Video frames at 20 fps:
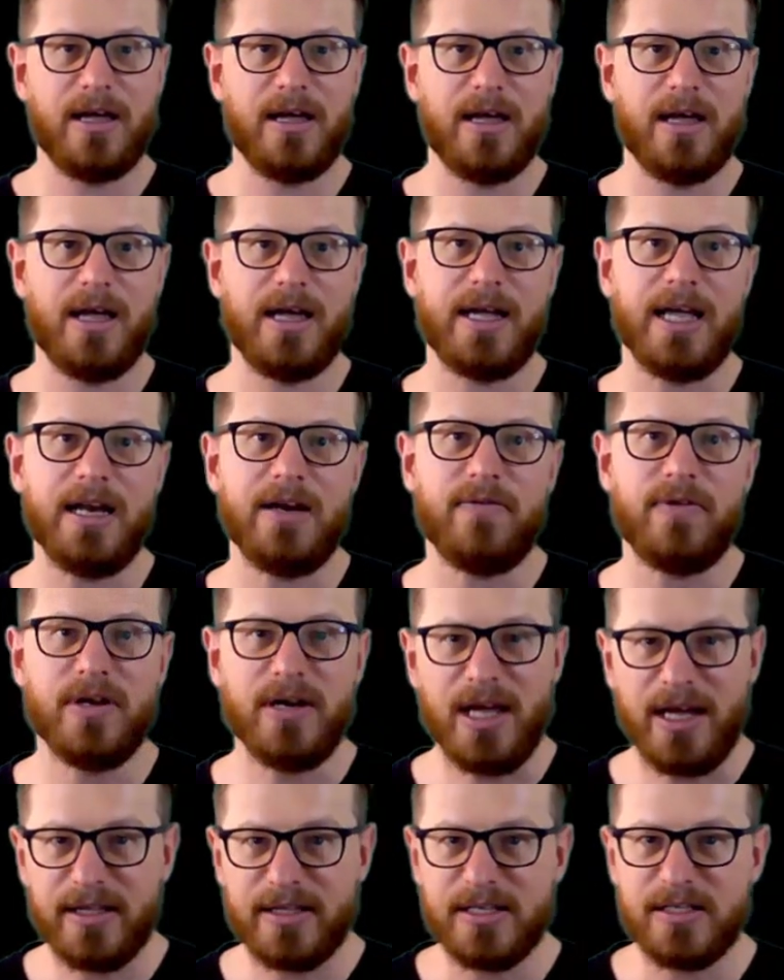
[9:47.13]
Again, if you
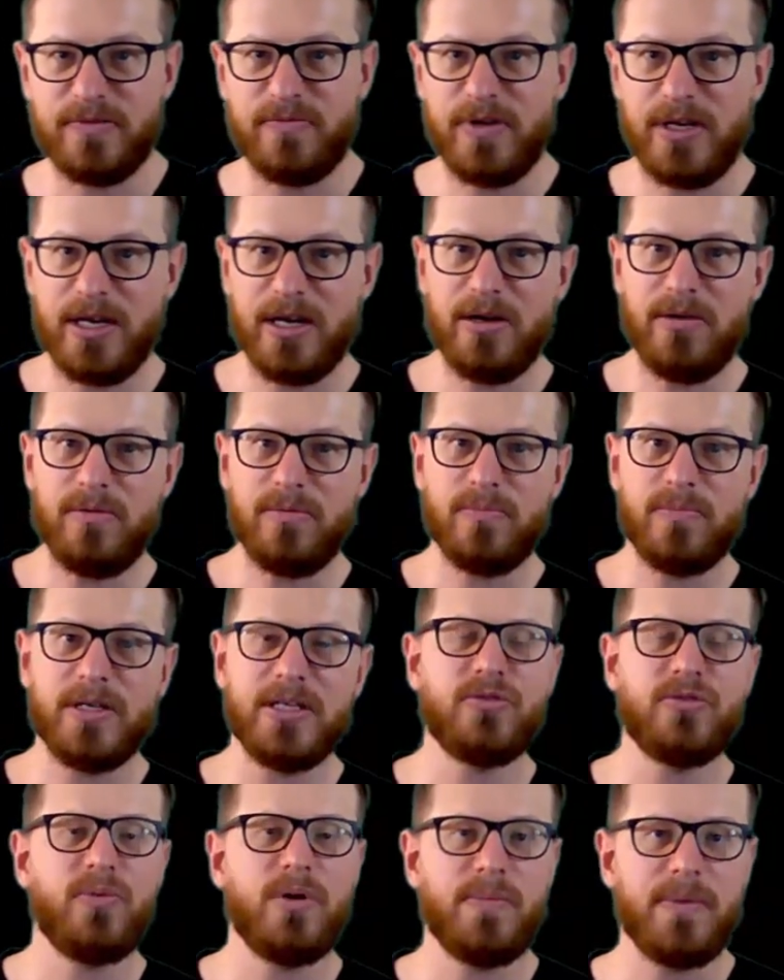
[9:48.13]
like this video,
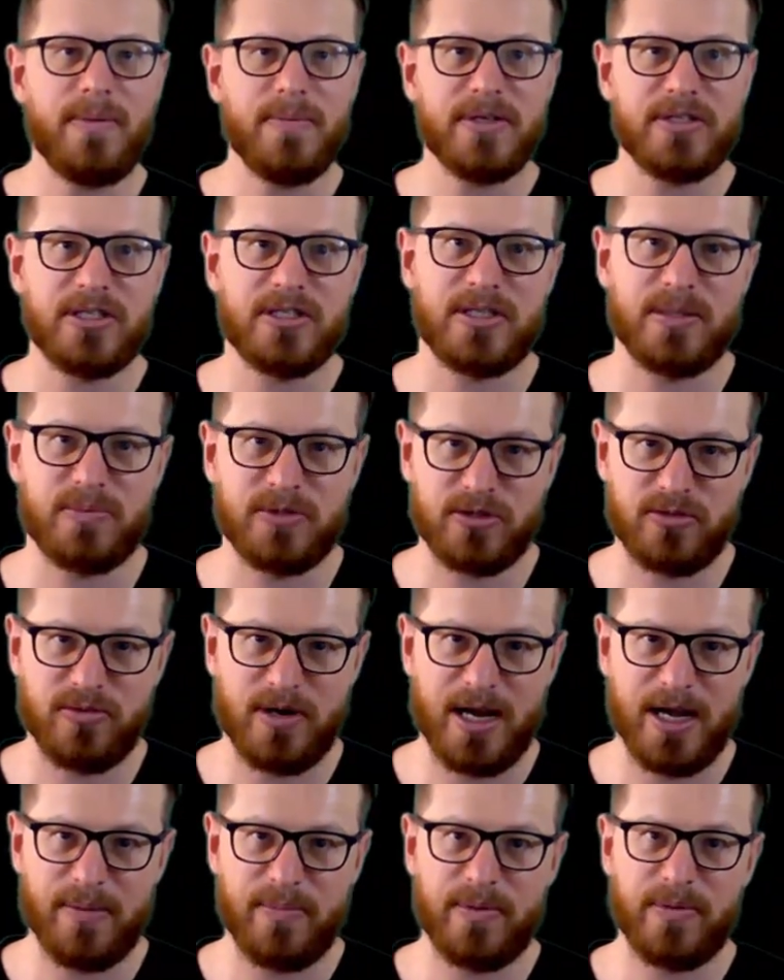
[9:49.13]
please remember to
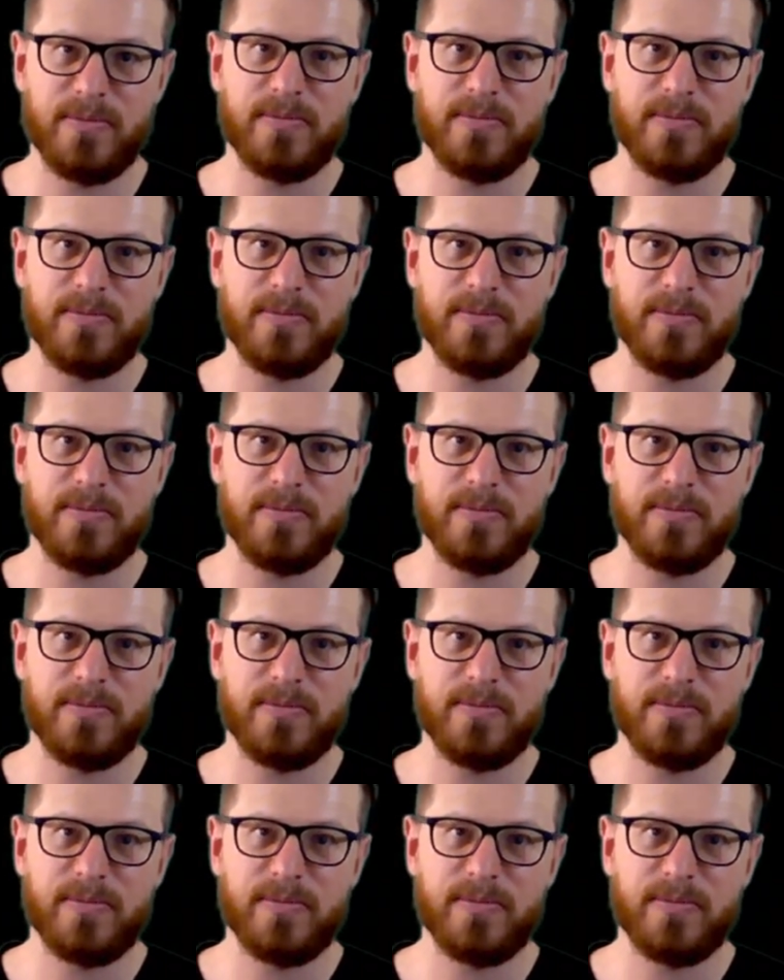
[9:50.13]
subscribe.